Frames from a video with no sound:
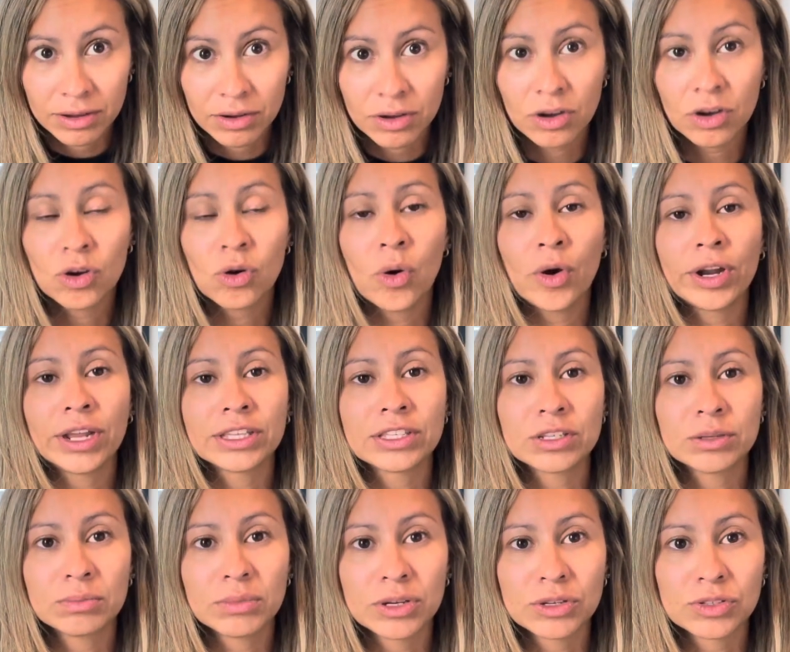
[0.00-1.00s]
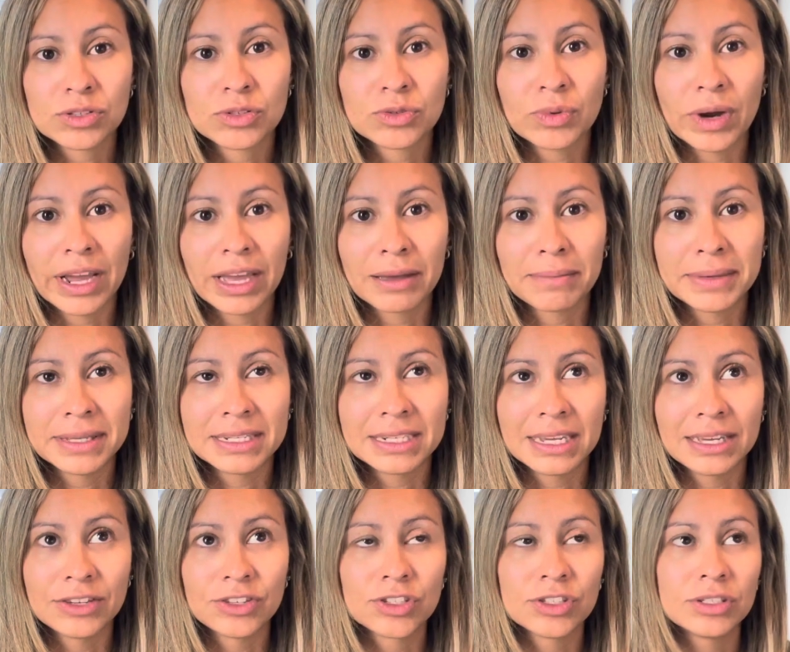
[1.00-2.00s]
according to most
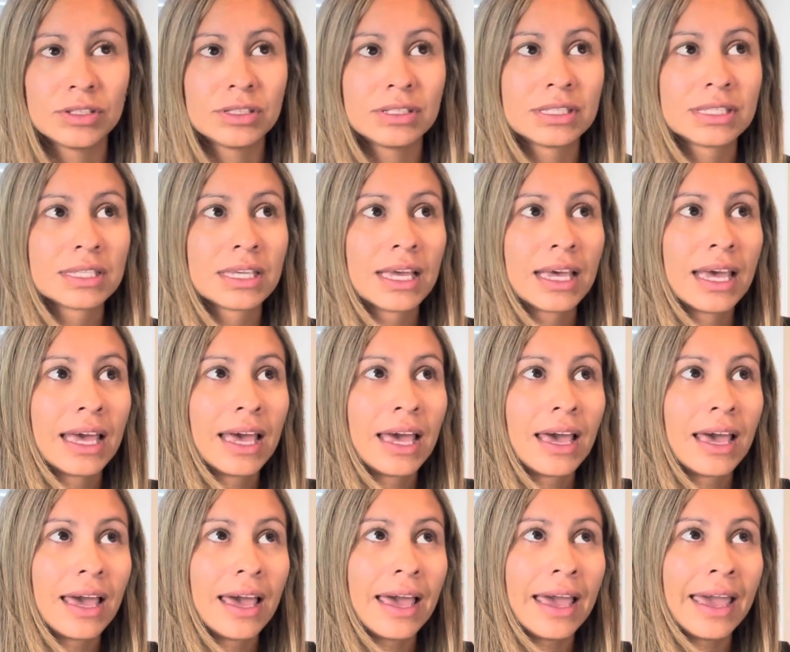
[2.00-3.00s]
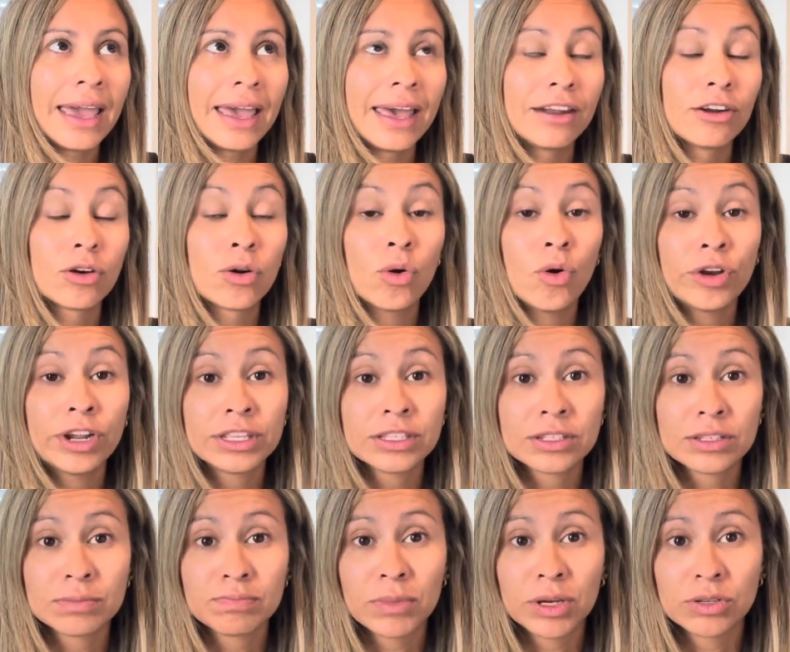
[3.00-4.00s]
recommendations. And according
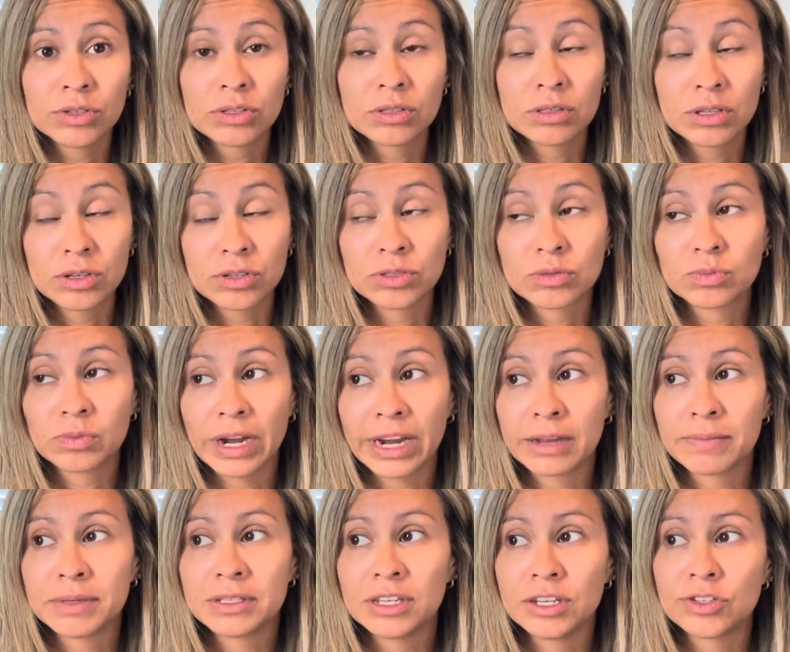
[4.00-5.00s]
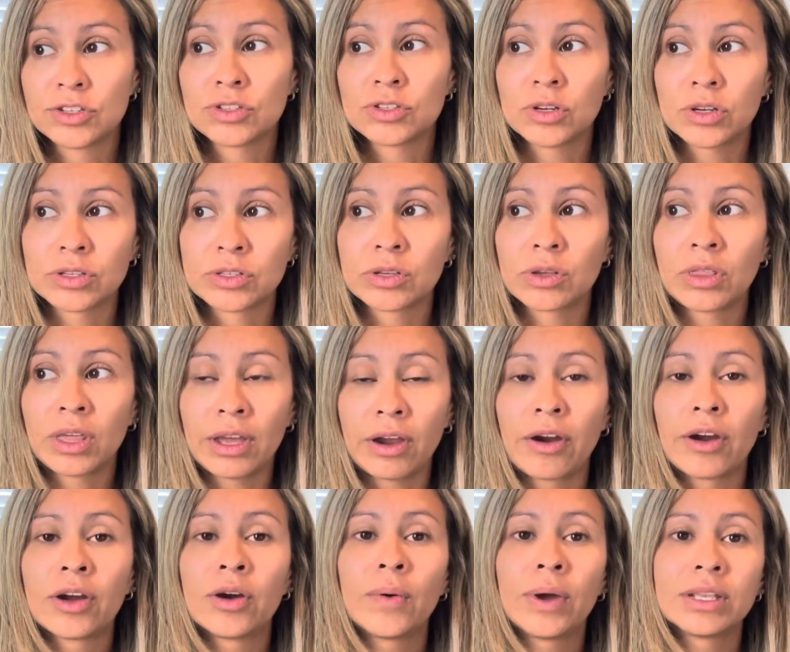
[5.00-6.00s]
to most those recommendations also, they
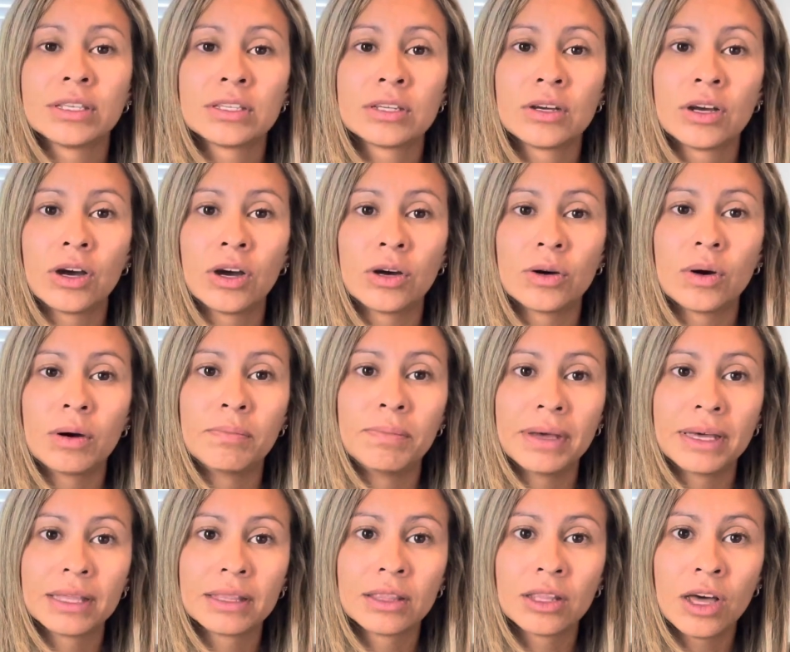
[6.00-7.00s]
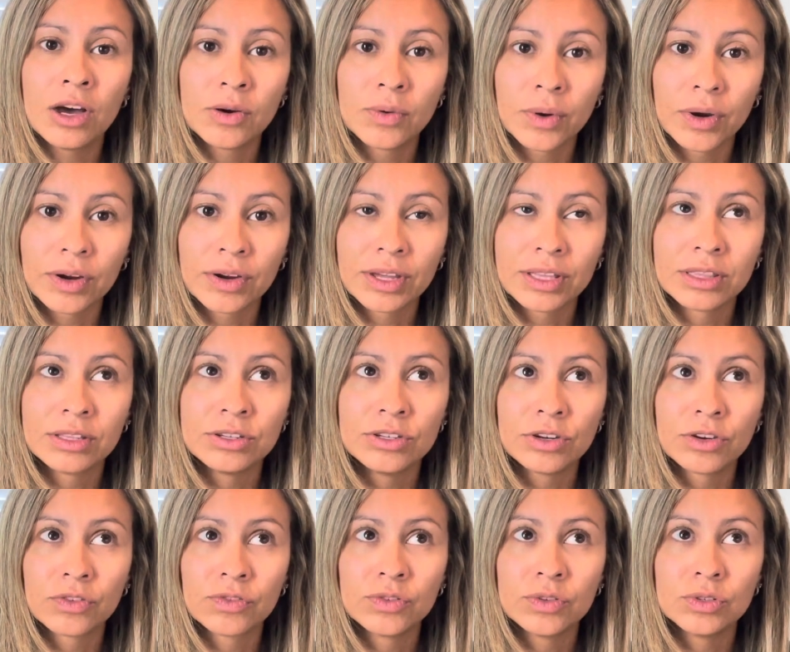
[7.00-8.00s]
are going to go a bit lower in the
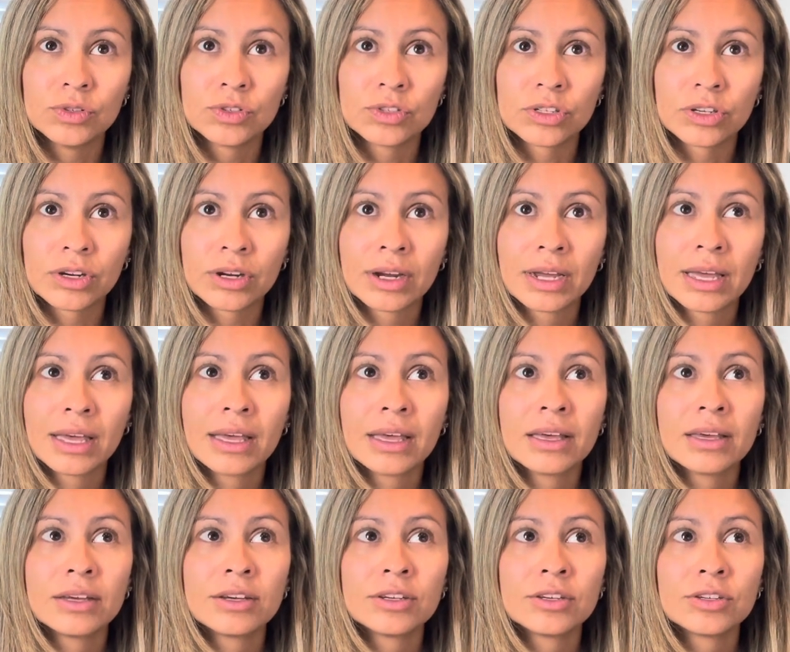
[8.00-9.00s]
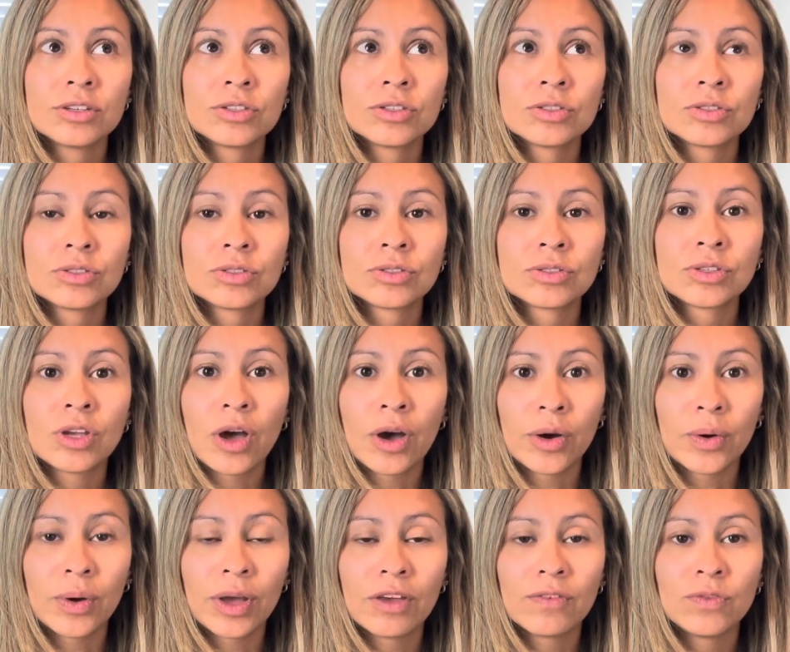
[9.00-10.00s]
near future.
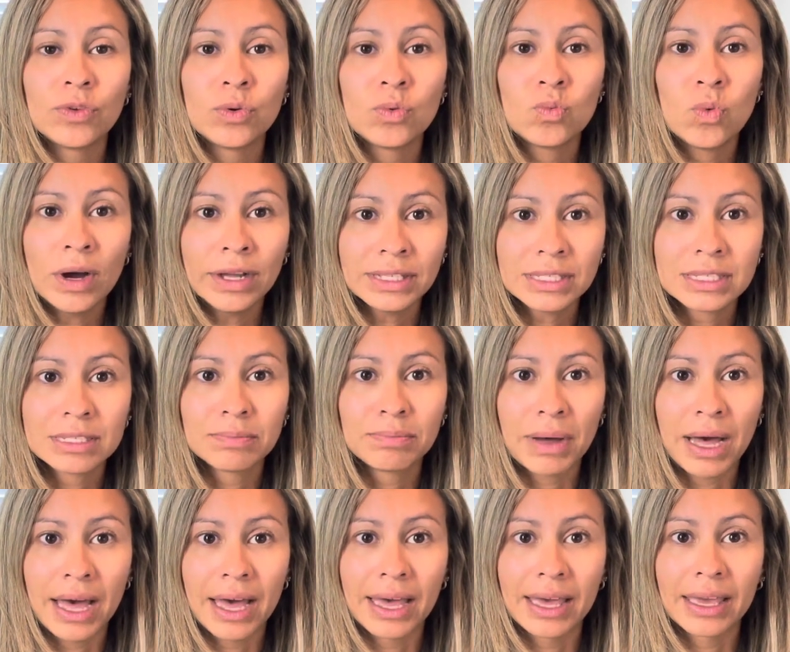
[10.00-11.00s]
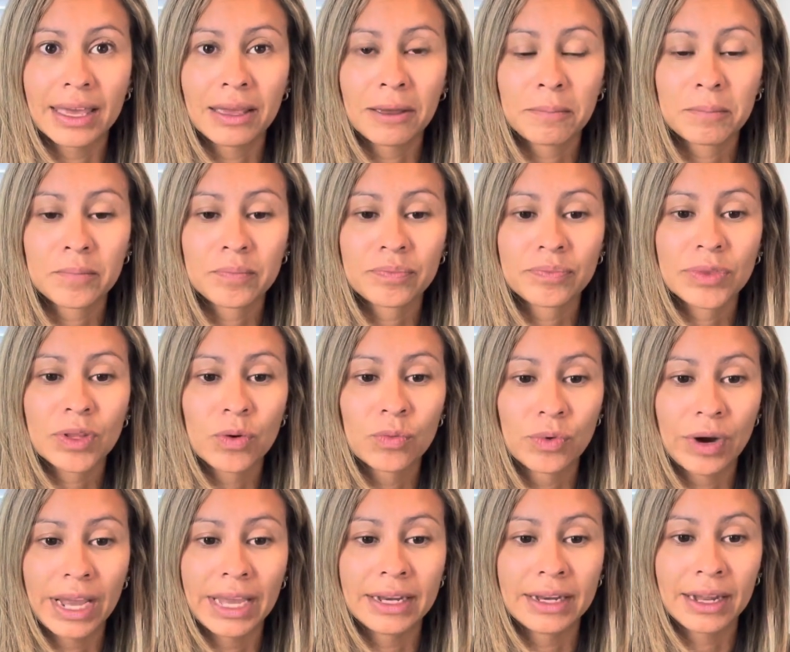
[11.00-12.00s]
So if you want to buy right